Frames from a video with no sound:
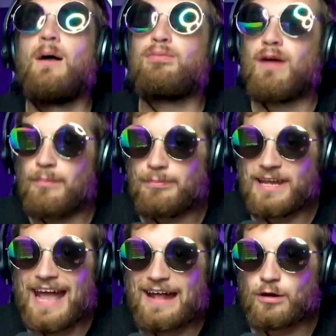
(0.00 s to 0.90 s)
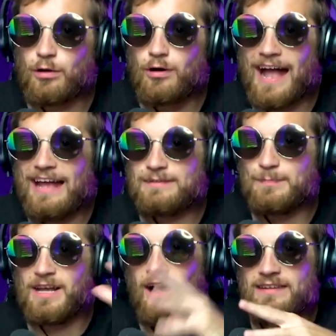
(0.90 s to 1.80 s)
probably categorize
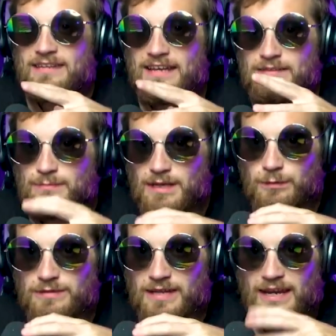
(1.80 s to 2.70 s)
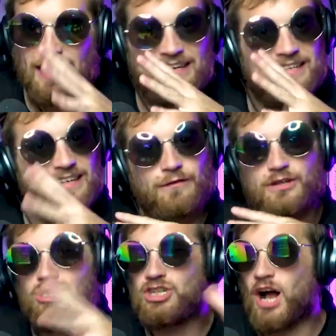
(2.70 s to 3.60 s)
Beyonce's music in a
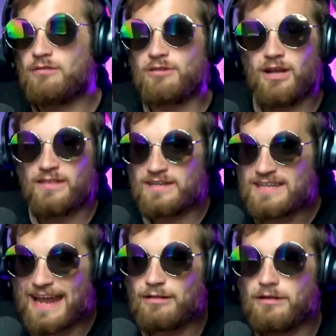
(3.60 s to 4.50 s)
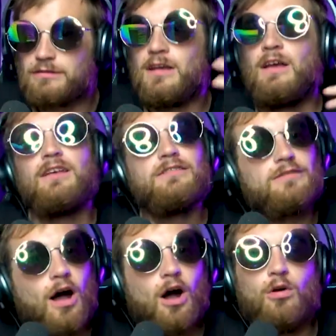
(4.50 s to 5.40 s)
different genre than Taylor's.
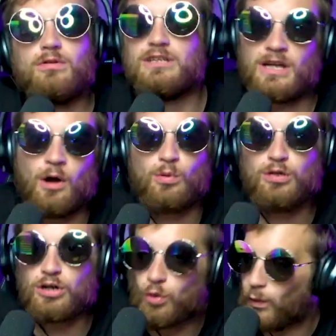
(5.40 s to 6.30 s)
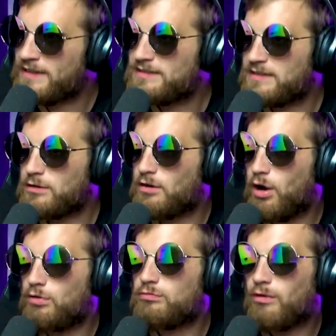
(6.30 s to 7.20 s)
So, you know, they're queens in their
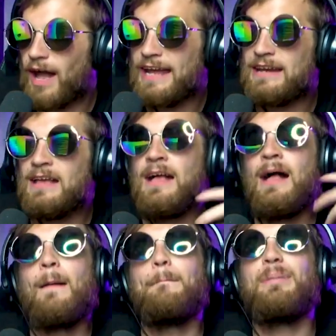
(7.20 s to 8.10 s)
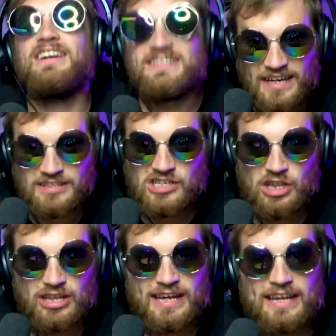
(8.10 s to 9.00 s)
own right. But
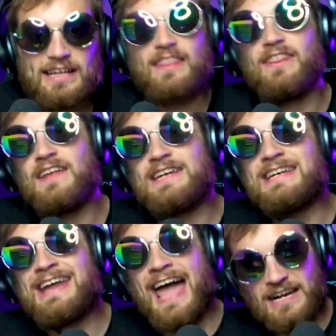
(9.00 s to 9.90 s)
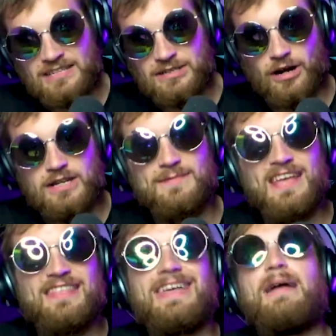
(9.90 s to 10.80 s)
additionally, the next
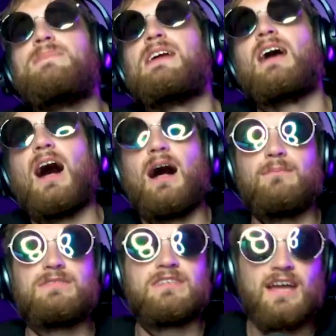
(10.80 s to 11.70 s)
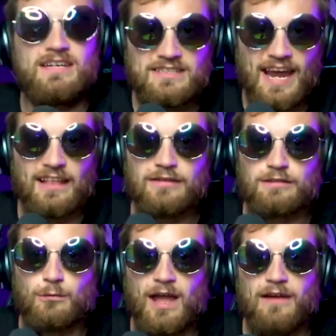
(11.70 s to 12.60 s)
argument then becomes Taylor
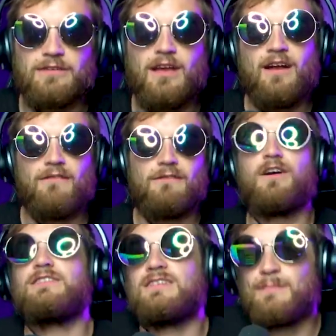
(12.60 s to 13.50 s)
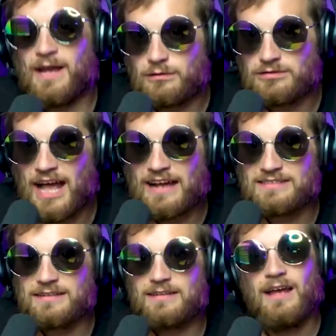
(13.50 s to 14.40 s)
Swift versus Michael
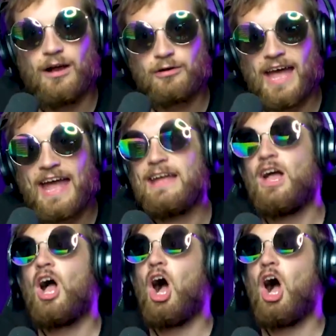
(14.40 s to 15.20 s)
Jackson, okay?